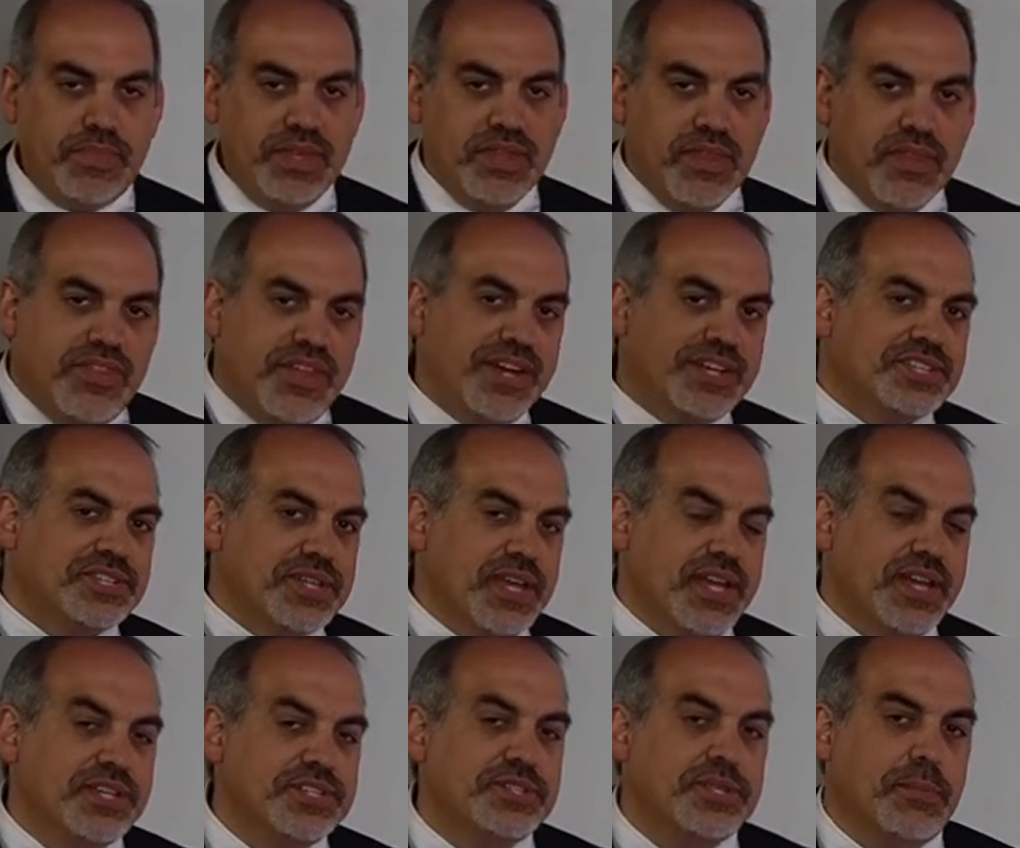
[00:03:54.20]
This
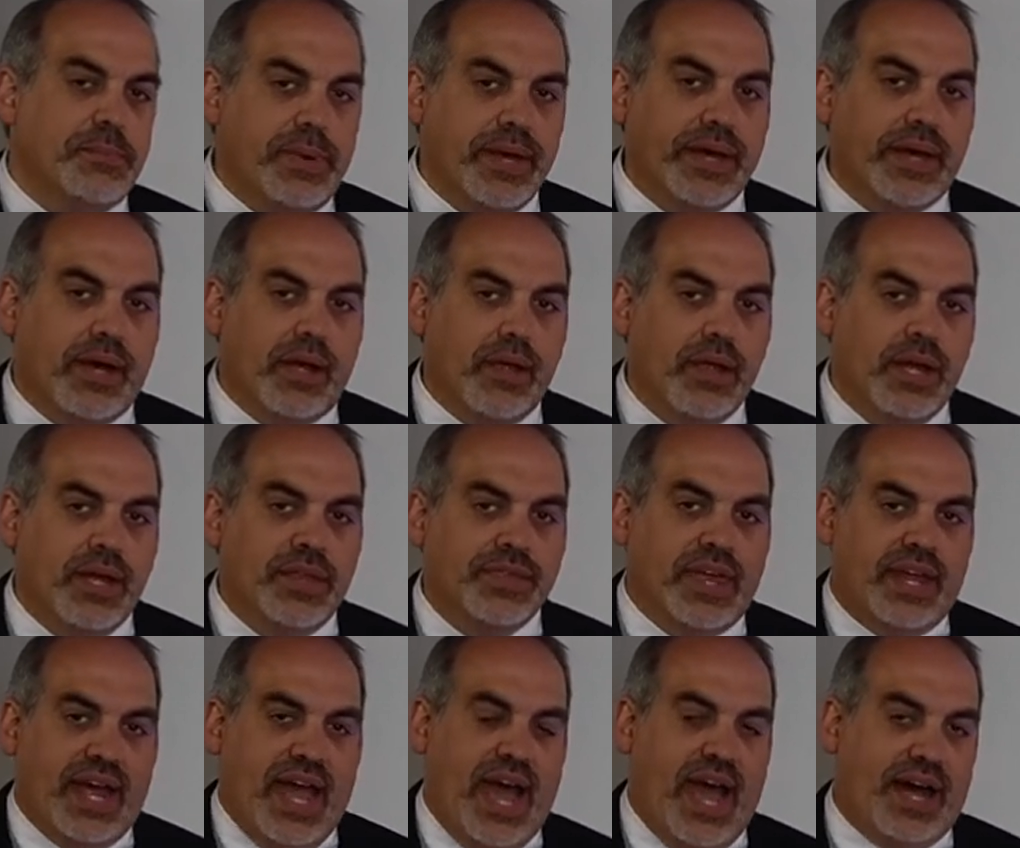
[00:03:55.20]
is the bill
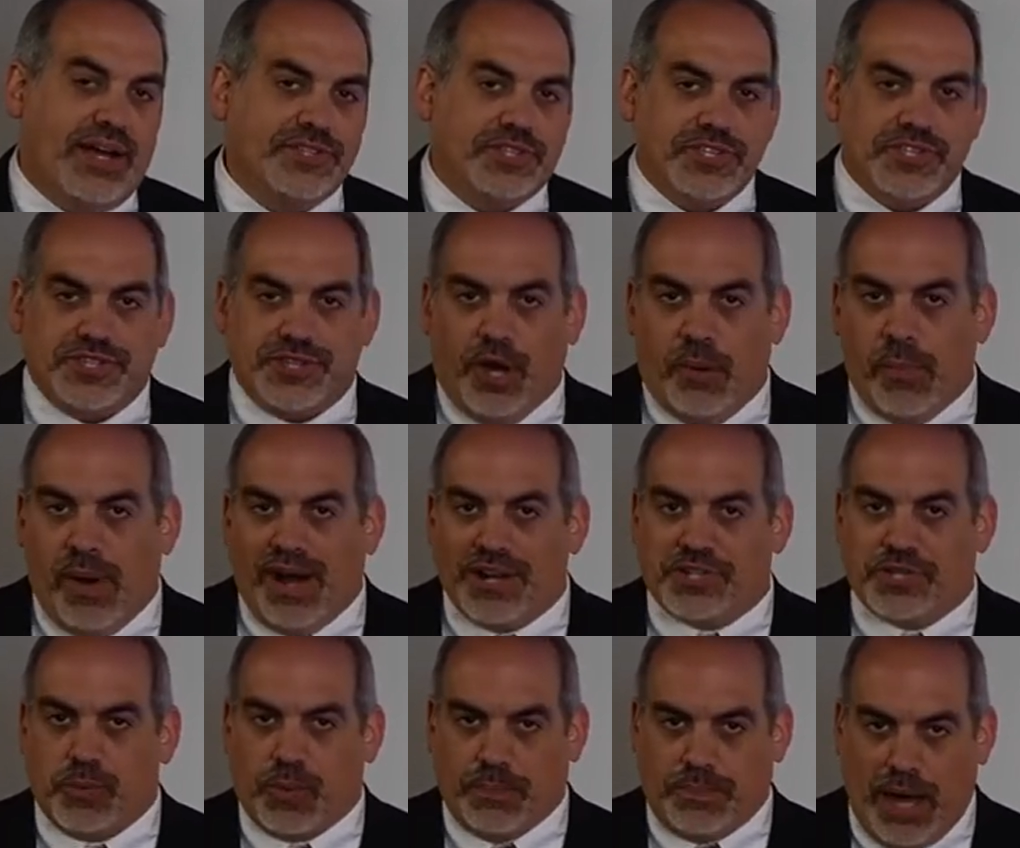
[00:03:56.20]
that has so
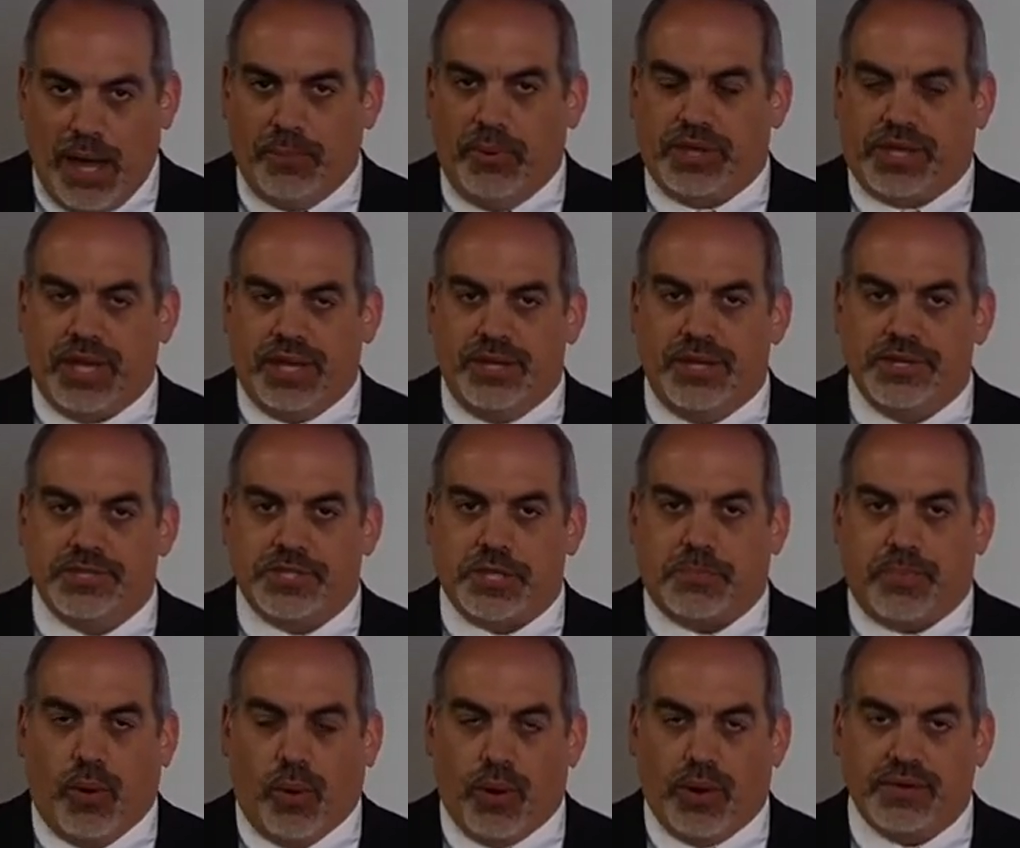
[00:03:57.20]
much Republican
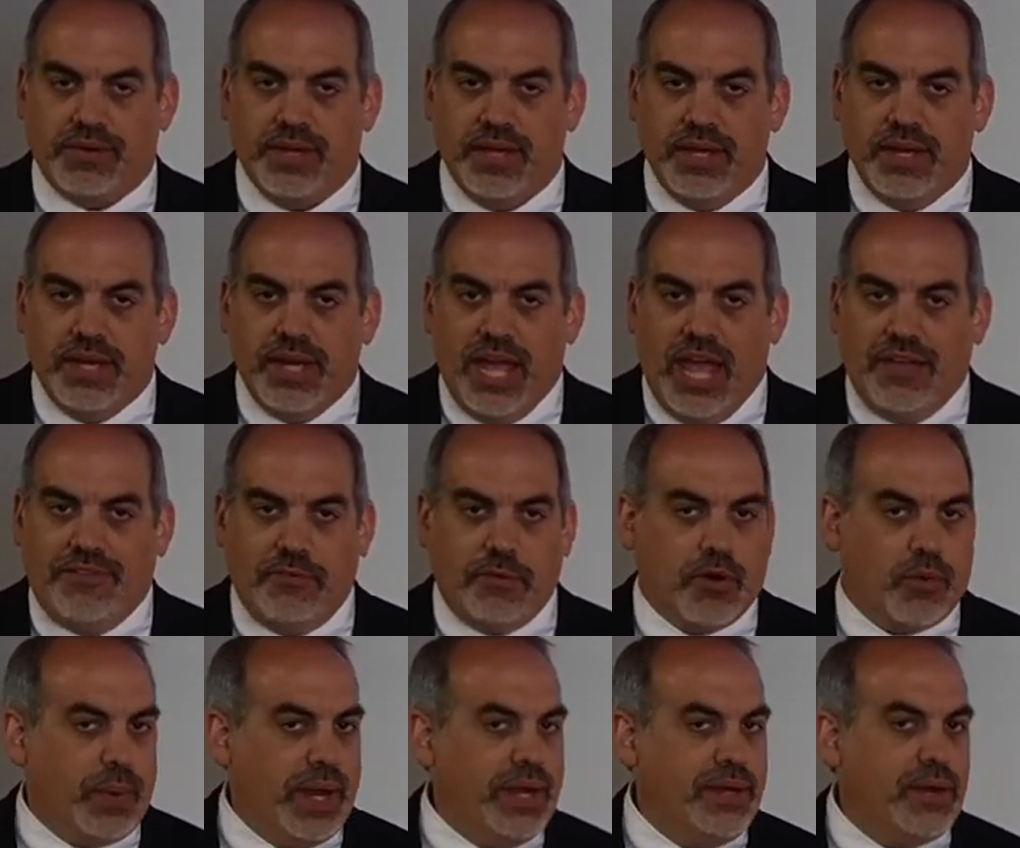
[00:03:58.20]
support. If you've
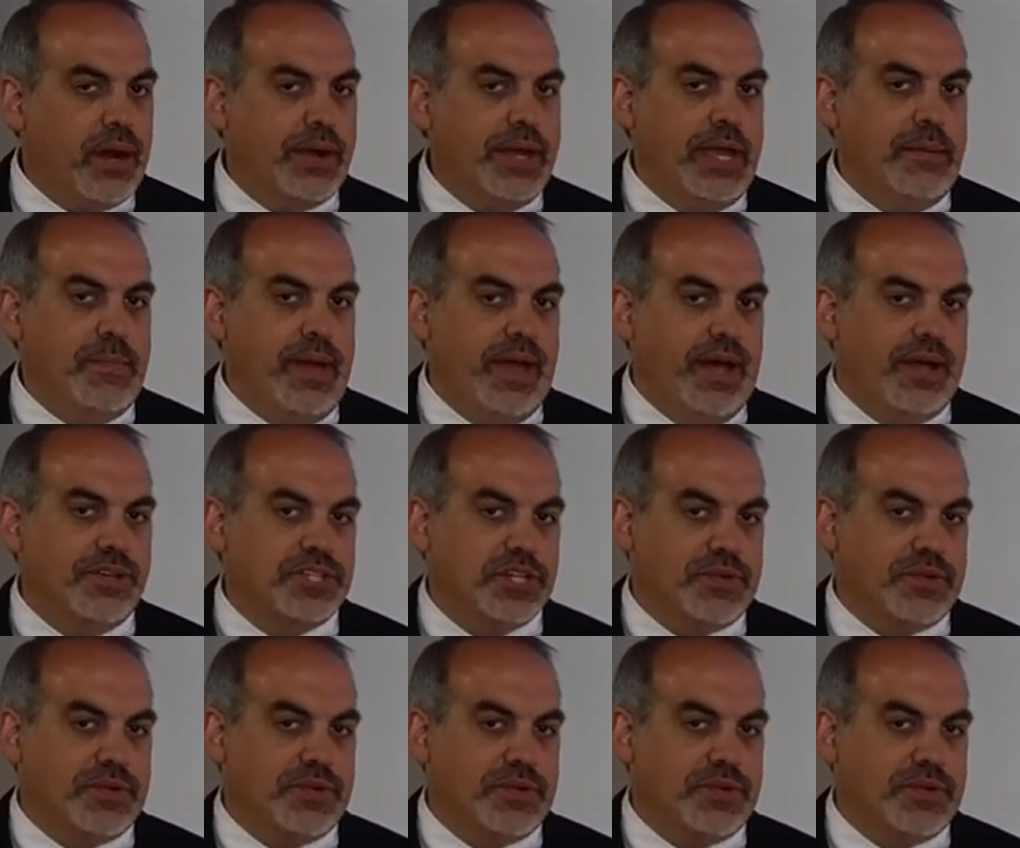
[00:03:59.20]
been reading our emails